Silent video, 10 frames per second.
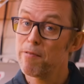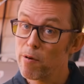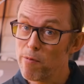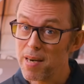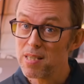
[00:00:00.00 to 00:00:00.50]
If
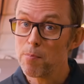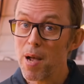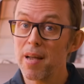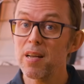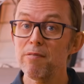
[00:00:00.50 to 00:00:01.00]
you're ready to
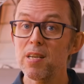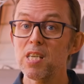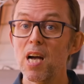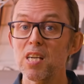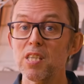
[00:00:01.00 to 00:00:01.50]
buy an EV
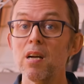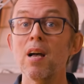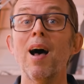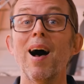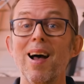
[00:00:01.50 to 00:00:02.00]
charger,
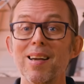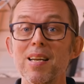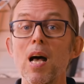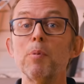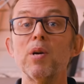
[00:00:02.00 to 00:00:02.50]
I
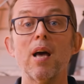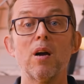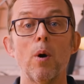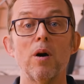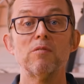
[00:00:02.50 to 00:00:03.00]
can help you get
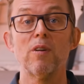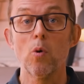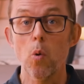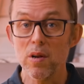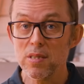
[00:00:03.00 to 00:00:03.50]
quotes for
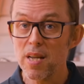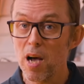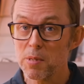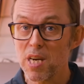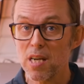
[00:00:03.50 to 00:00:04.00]
quality
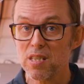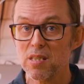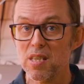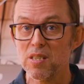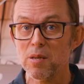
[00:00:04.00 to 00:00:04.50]
home charging
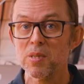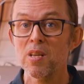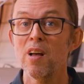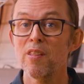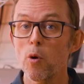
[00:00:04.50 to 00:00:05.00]
systems
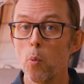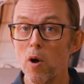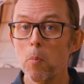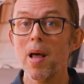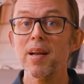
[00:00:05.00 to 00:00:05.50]
that
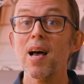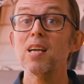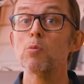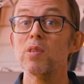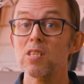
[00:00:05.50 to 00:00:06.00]
will play
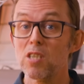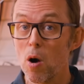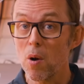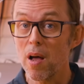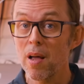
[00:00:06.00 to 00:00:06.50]
nice with your
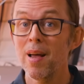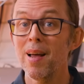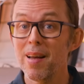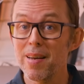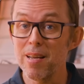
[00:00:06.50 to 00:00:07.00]
solar
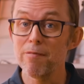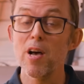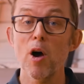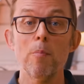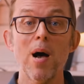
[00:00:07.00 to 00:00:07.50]
and even
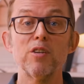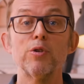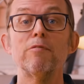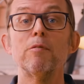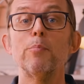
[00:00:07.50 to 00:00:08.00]
home
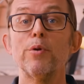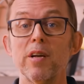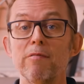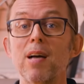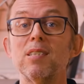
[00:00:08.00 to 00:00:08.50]
battery from
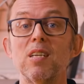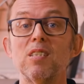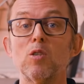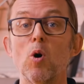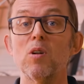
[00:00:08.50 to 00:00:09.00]
pre-vetted
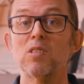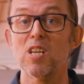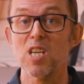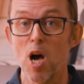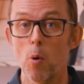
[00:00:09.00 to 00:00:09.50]
installers
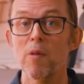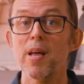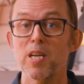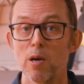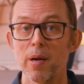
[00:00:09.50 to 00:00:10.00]
that know what
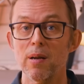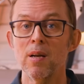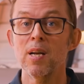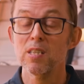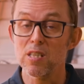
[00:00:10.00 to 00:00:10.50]
they're doing.
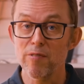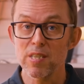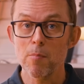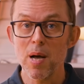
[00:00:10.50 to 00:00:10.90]
Just visit